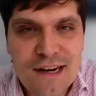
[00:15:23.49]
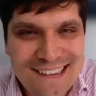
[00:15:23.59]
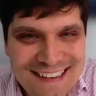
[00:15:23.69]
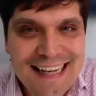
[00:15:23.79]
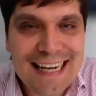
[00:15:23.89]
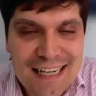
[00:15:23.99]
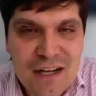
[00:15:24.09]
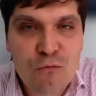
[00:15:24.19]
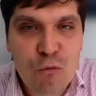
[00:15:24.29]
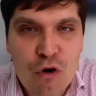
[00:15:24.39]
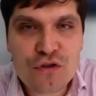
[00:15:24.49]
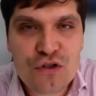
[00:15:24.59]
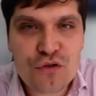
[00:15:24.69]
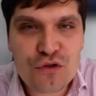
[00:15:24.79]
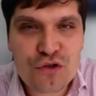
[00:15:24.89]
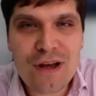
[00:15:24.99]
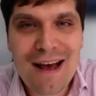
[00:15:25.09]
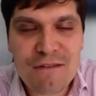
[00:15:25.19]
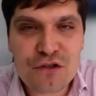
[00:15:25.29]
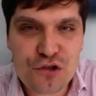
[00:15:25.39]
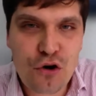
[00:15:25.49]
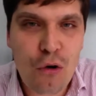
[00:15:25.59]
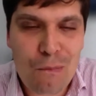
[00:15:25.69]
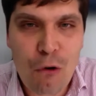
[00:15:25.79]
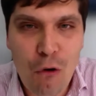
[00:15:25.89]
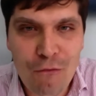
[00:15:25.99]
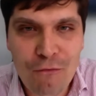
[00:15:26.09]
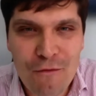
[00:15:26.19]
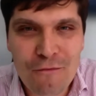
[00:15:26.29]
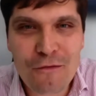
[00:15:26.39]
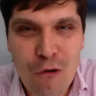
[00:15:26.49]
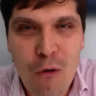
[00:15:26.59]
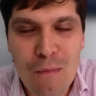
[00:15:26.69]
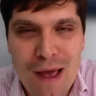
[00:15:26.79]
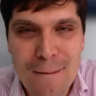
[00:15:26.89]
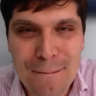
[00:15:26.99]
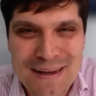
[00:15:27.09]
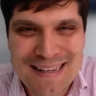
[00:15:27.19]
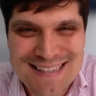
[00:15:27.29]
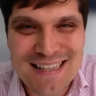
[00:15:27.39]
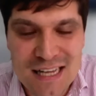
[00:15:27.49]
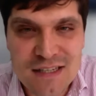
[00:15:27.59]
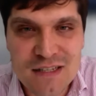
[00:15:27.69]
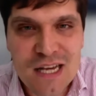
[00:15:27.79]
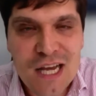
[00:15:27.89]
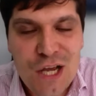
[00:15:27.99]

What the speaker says: clearly wants you to have a job offer from a business.